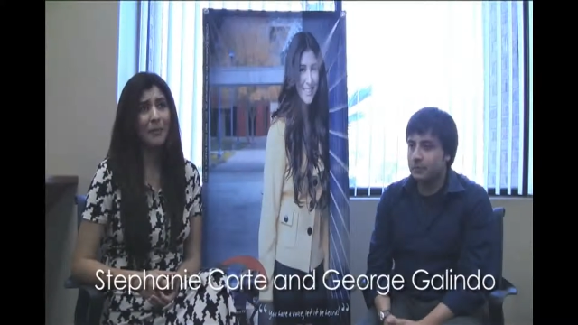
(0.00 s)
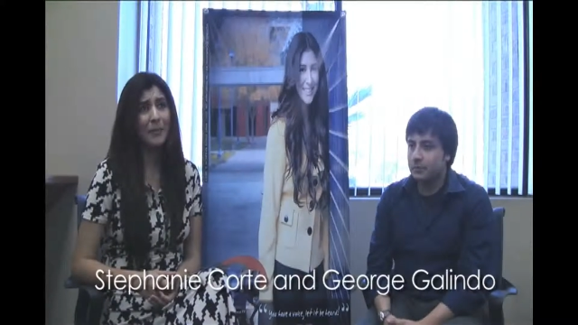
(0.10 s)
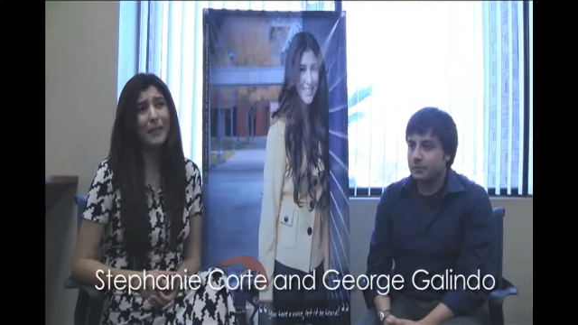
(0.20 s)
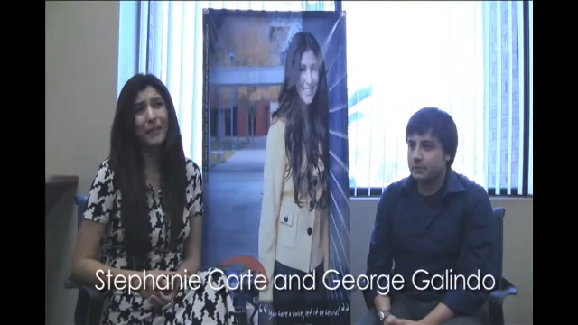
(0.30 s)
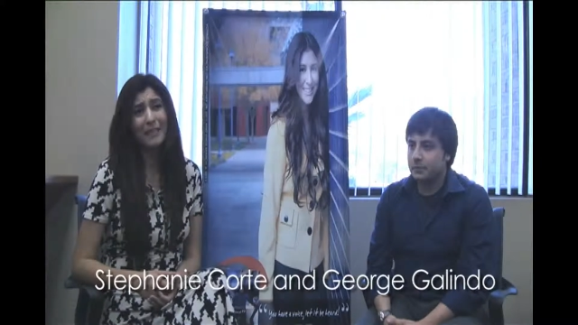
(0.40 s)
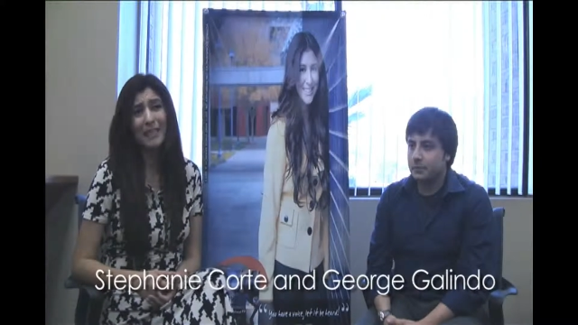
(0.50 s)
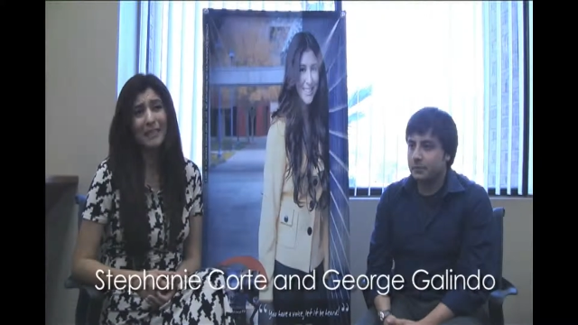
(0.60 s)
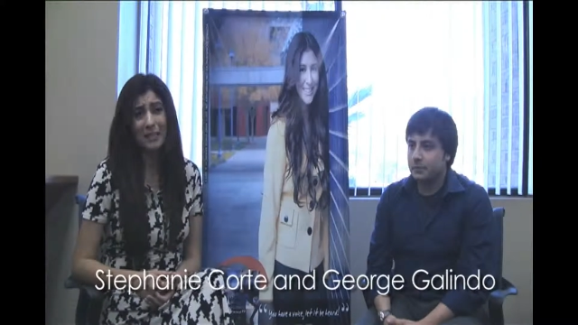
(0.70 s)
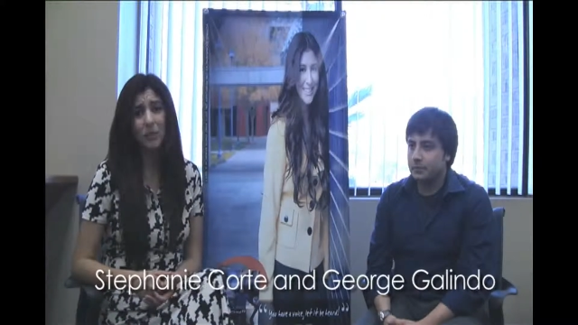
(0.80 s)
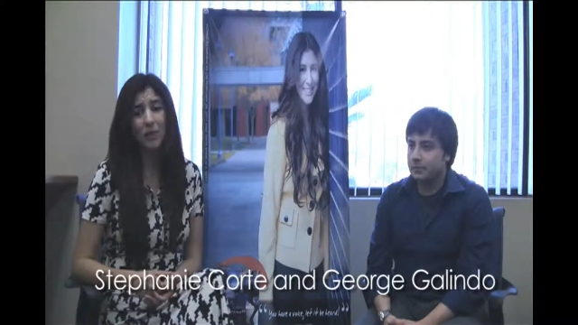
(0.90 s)
Speaker 1: because I
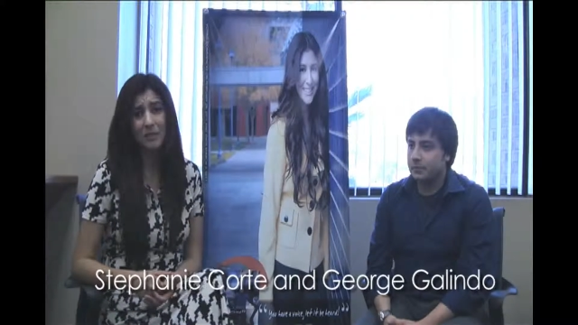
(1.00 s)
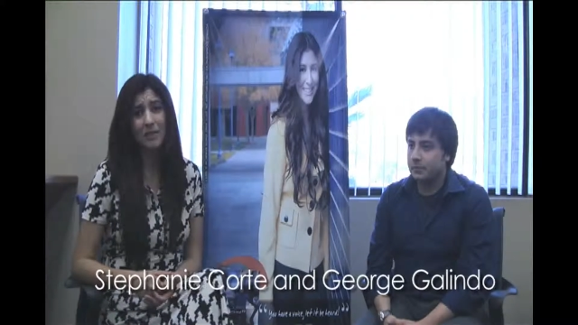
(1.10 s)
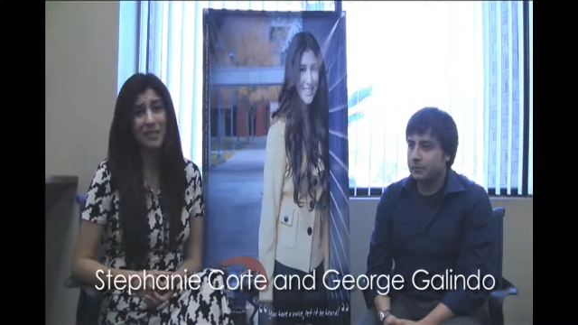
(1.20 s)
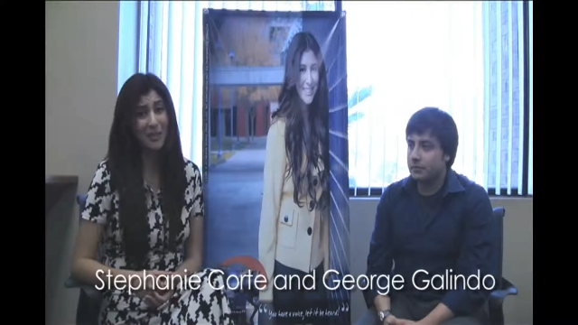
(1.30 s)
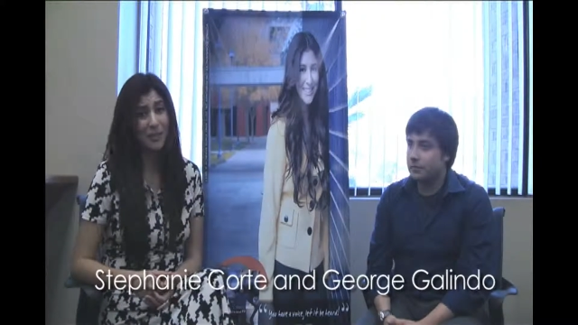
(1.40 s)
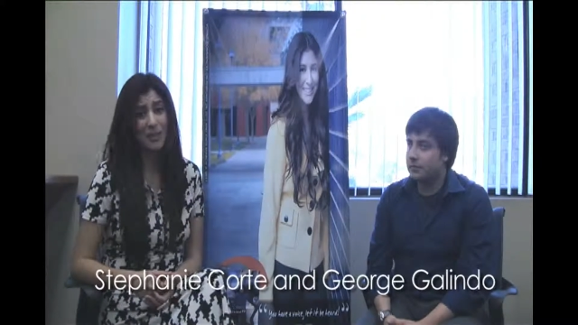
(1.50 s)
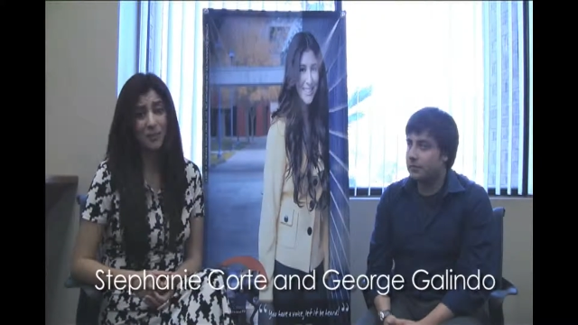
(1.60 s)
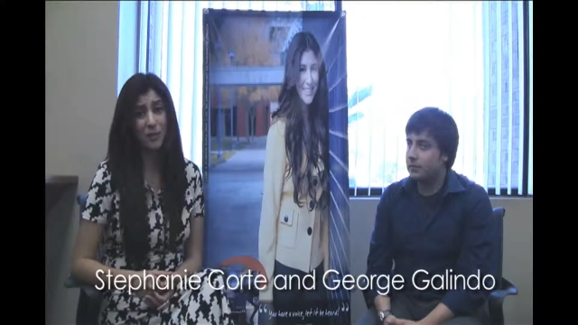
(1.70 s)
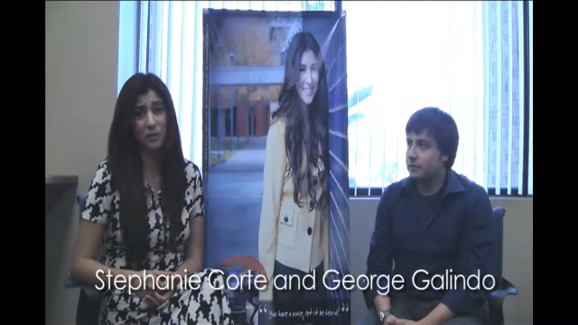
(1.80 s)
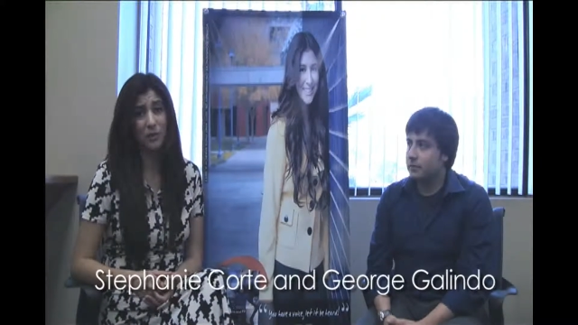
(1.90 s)
did want to see the best
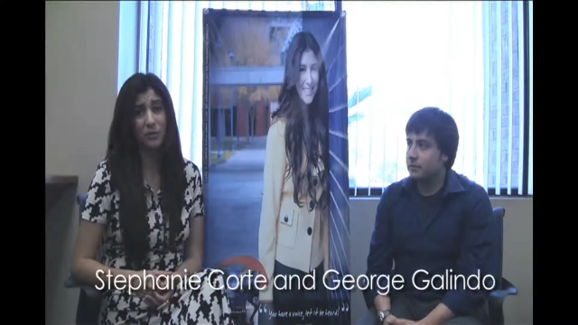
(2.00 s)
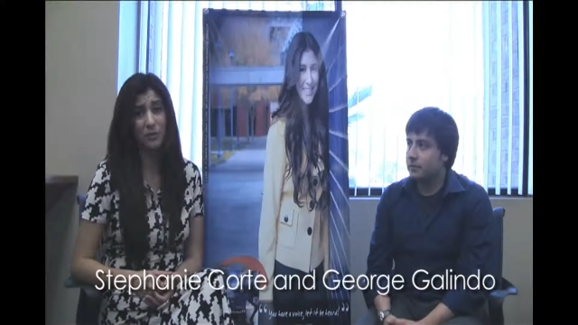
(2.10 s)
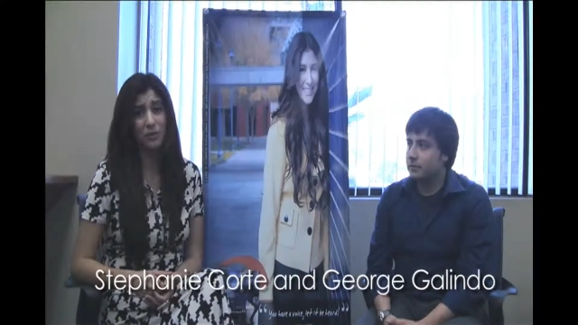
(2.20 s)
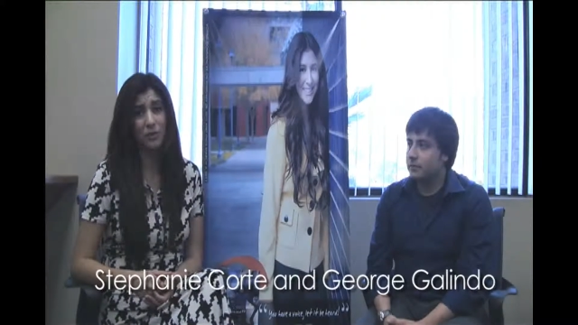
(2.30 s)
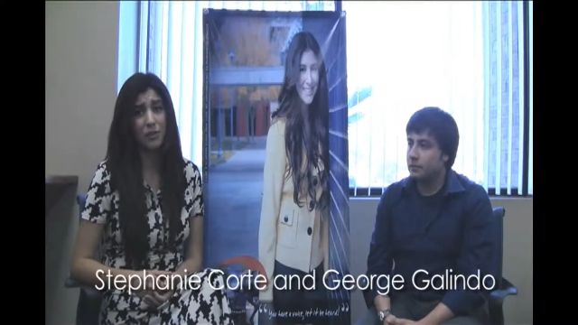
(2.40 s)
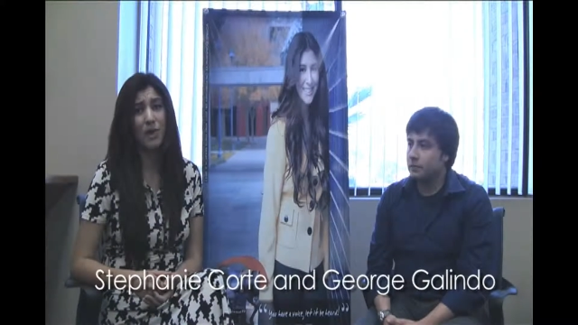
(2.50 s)
for this university.